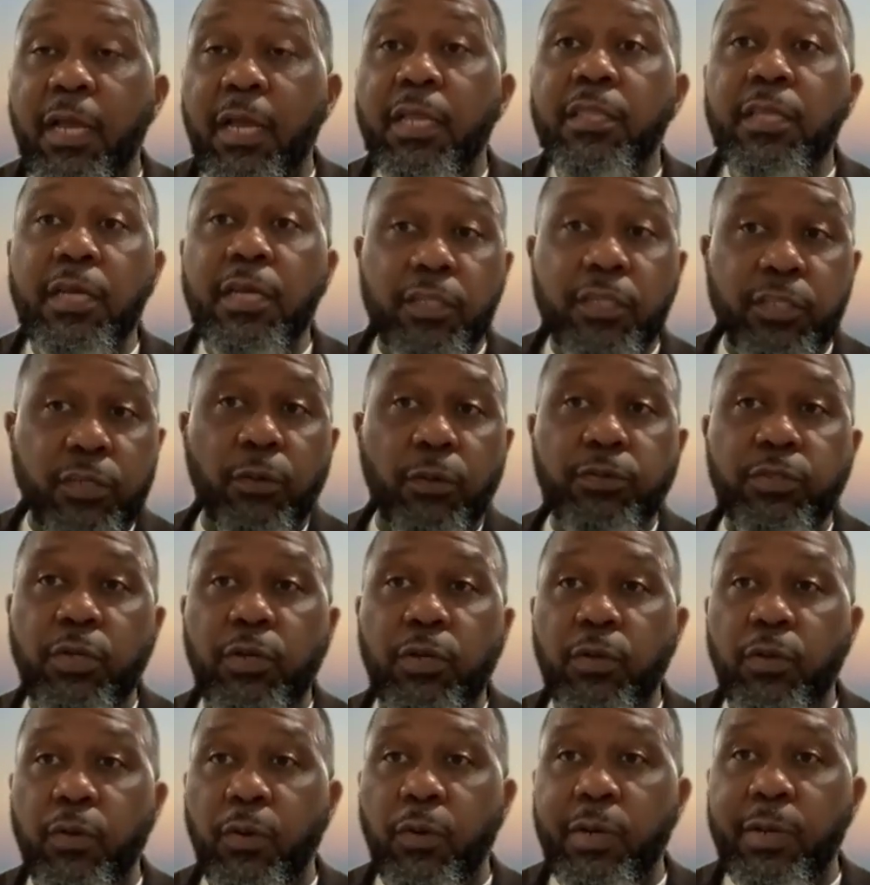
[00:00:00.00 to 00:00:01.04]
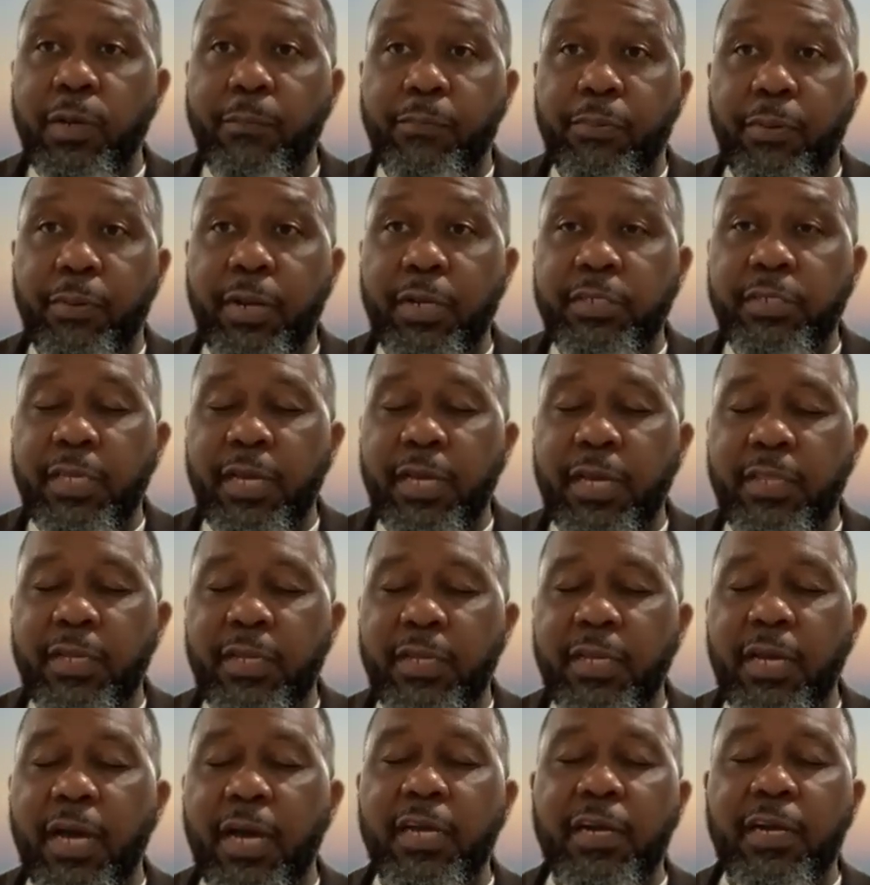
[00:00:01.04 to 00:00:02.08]
Let us go to the Lord in prayer together.
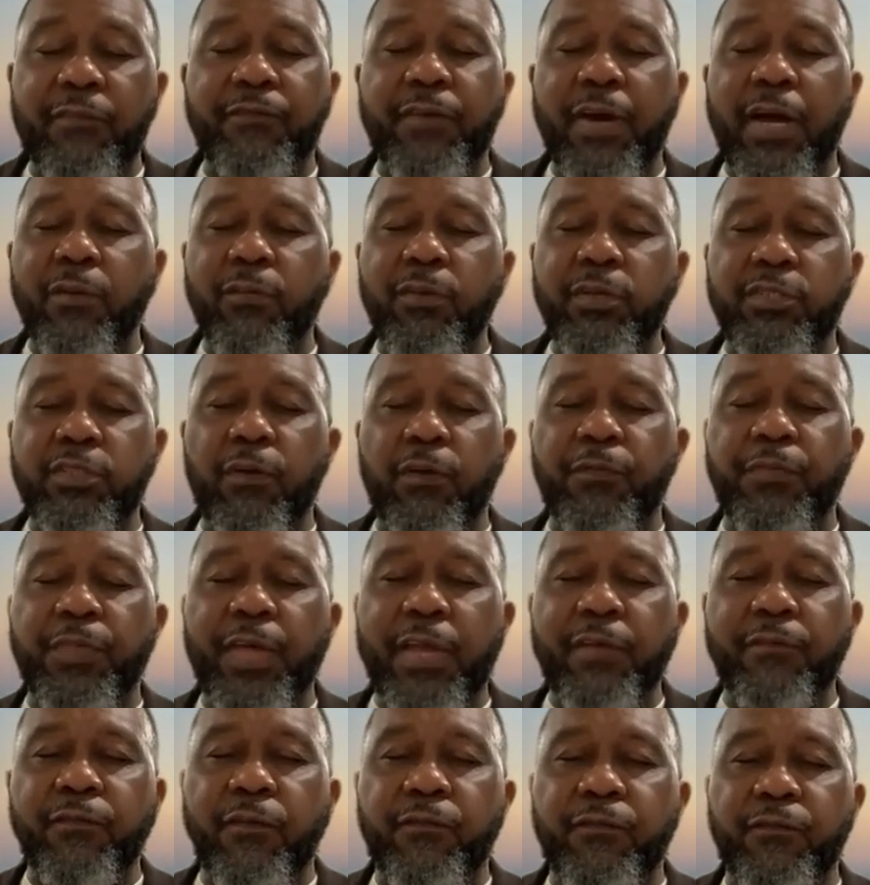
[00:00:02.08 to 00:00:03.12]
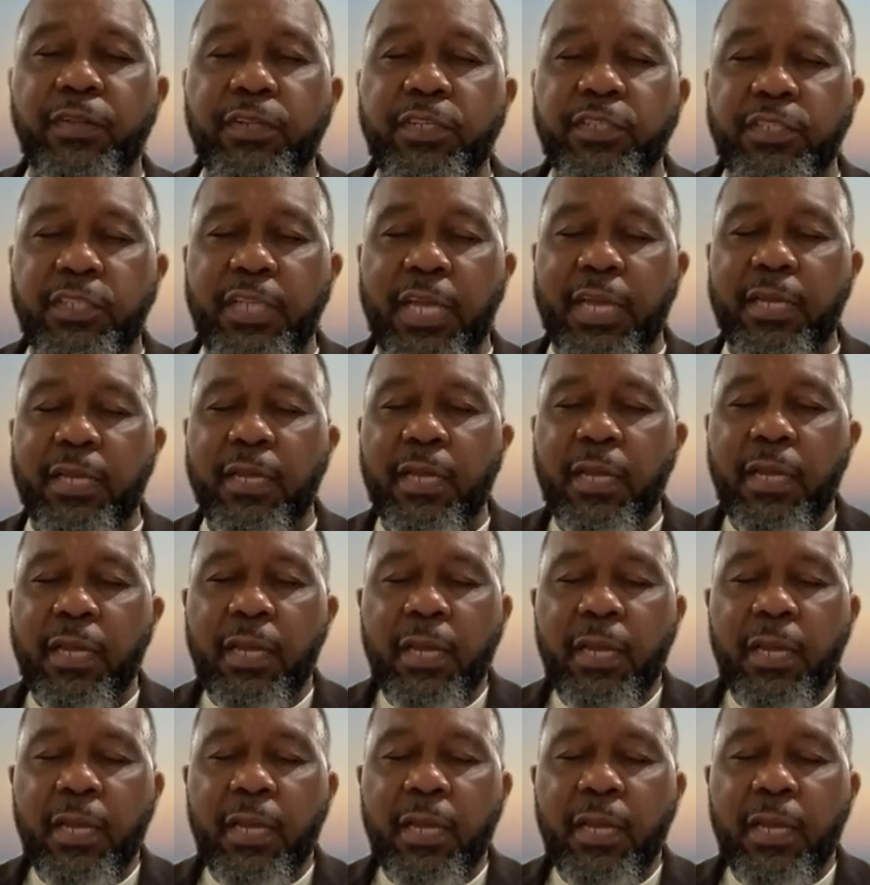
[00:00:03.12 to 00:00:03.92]
God, our Father, we're so thankful for this day.